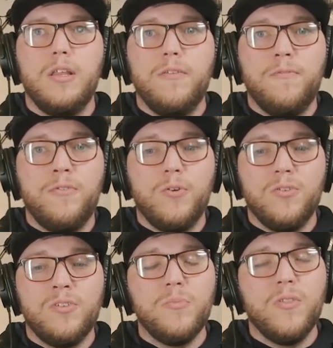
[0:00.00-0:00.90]
for
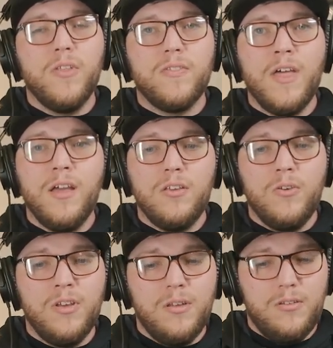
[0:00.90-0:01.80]
something like that, you
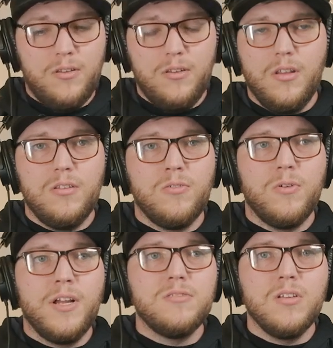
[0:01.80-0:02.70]
hit
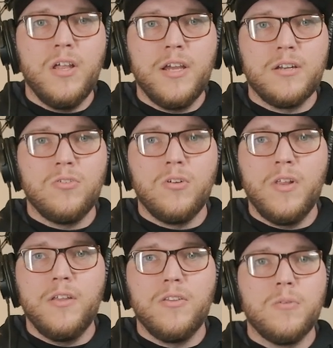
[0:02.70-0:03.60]
terrain select or
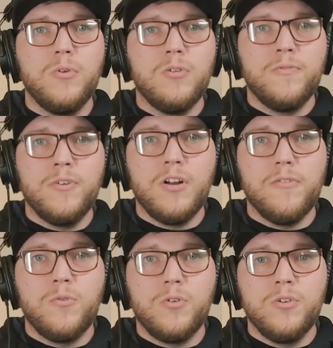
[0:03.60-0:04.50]
let the computer figure it out
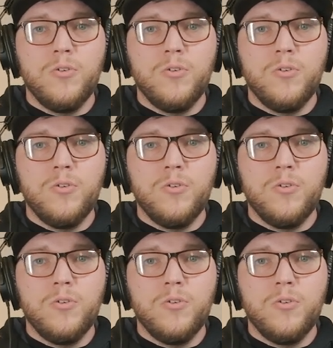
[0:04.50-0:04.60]
for you,